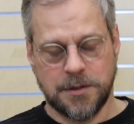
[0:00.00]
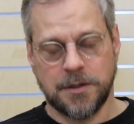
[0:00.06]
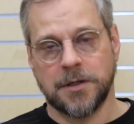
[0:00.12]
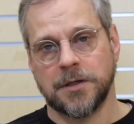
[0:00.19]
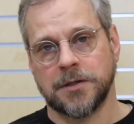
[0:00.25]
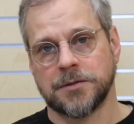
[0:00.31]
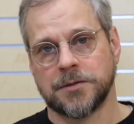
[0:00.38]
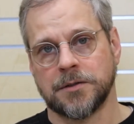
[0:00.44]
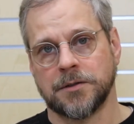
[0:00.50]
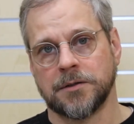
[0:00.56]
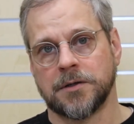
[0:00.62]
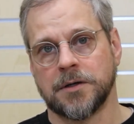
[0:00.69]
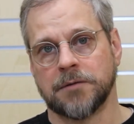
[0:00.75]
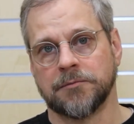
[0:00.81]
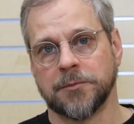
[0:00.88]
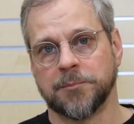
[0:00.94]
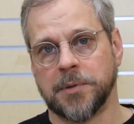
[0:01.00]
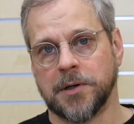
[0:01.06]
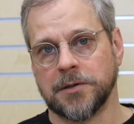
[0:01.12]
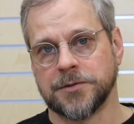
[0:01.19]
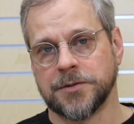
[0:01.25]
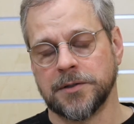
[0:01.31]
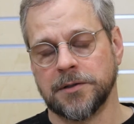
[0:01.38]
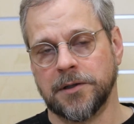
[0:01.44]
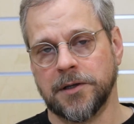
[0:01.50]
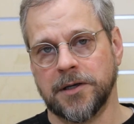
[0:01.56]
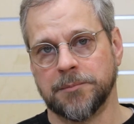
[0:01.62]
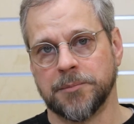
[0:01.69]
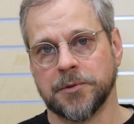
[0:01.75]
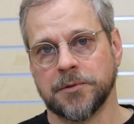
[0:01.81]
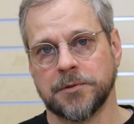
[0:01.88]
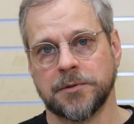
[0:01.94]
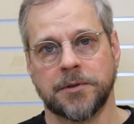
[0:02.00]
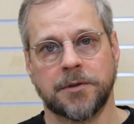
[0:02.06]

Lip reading: That's going to cover parts and labor